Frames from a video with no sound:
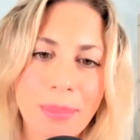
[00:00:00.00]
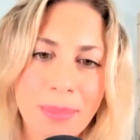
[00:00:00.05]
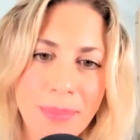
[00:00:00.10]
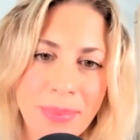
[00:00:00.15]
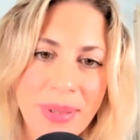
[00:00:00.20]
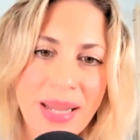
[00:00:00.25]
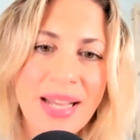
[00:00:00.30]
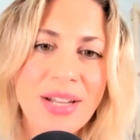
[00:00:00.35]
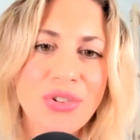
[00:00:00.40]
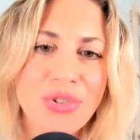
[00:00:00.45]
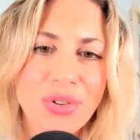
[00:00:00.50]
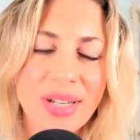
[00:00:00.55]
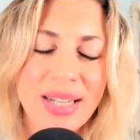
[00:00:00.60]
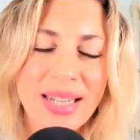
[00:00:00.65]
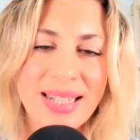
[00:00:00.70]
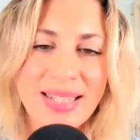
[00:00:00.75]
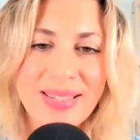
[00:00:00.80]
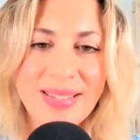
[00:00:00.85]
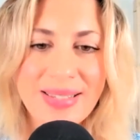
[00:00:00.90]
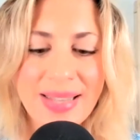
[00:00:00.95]
Pleasure
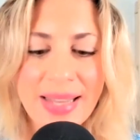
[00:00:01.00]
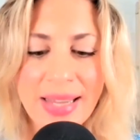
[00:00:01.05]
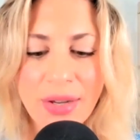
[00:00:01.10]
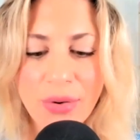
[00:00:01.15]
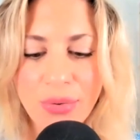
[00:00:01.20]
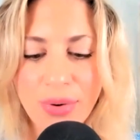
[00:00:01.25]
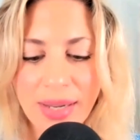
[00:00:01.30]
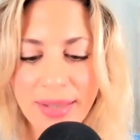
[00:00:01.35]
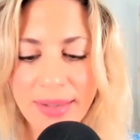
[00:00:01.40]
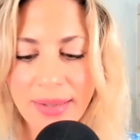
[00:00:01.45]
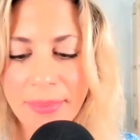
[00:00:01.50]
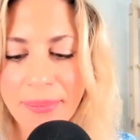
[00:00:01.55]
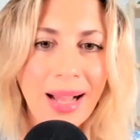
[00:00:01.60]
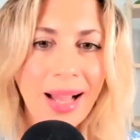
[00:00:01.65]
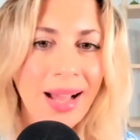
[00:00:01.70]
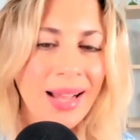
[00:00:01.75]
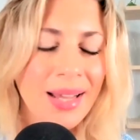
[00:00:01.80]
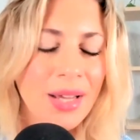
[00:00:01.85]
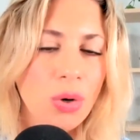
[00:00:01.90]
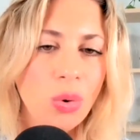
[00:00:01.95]
is Sacred,
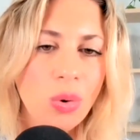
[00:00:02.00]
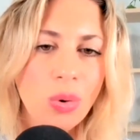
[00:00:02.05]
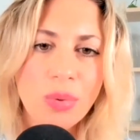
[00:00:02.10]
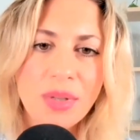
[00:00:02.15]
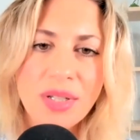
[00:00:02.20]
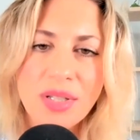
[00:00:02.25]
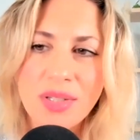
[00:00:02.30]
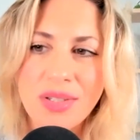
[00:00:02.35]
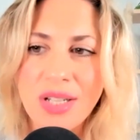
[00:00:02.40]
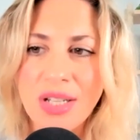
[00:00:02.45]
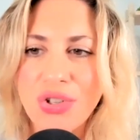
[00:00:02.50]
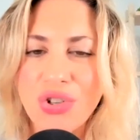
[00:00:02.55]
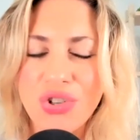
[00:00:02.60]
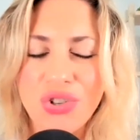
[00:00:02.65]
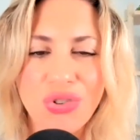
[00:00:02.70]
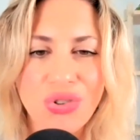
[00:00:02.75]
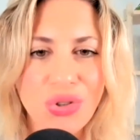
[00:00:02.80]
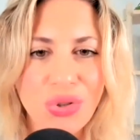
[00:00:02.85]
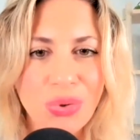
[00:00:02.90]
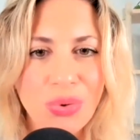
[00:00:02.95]
I always
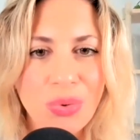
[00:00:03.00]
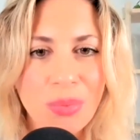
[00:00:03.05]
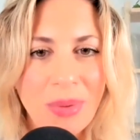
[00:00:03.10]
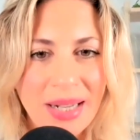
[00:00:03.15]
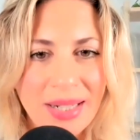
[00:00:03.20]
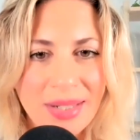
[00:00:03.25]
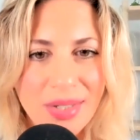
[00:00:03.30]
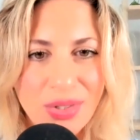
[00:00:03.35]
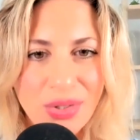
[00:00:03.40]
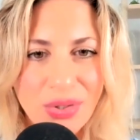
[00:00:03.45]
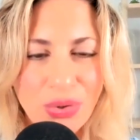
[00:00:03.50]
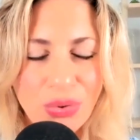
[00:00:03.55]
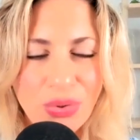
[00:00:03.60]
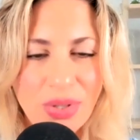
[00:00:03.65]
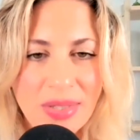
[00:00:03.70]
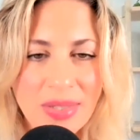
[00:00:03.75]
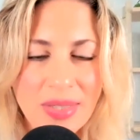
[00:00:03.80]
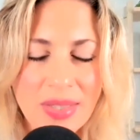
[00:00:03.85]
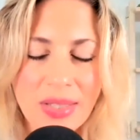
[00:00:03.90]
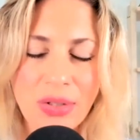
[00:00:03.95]
teach to my
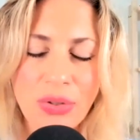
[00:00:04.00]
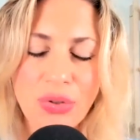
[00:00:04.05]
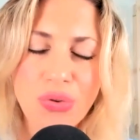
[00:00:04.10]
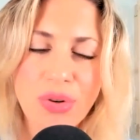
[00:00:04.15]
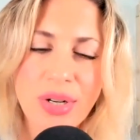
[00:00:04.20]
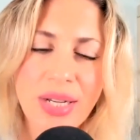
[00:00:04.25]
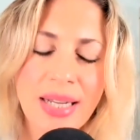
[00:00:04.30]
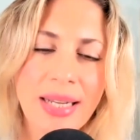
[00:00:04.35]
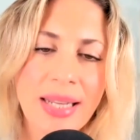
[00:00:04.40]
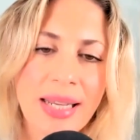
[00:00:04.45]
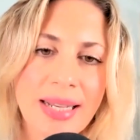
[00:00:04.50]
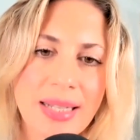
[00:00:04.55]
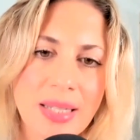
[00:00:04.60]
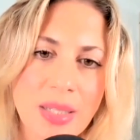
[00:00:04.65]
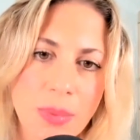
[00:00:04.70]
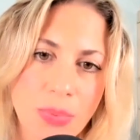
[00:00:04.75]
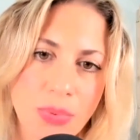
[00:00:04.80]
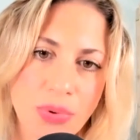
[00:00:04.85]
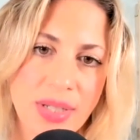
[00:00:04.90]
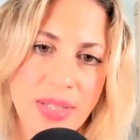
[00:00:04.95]
students in training
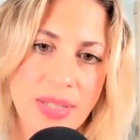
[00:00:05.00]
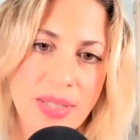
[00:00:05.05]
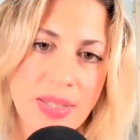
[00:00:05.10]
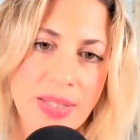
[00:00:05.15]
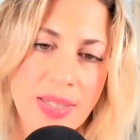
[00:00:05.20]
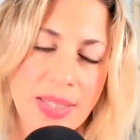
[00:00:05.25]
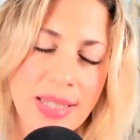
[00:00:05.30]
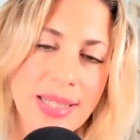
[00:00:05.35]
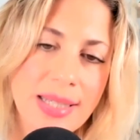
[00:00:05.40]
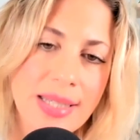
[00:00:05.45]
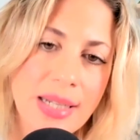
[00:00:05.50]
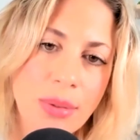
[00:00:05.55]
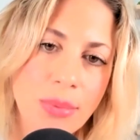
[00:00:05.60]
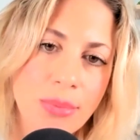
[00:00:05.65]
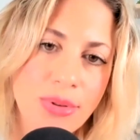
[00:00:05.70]
as priestesses and